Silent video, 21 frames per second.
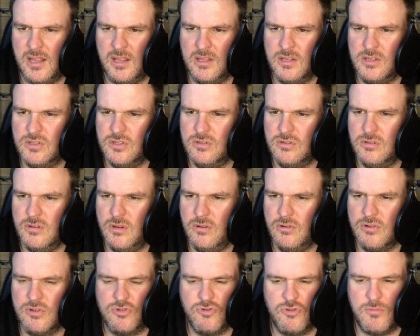There's no
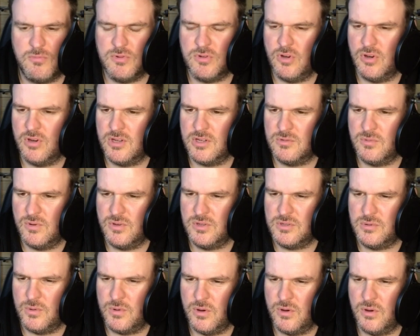description on this one,
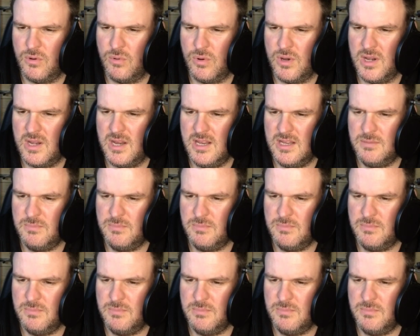so I don't know what it is,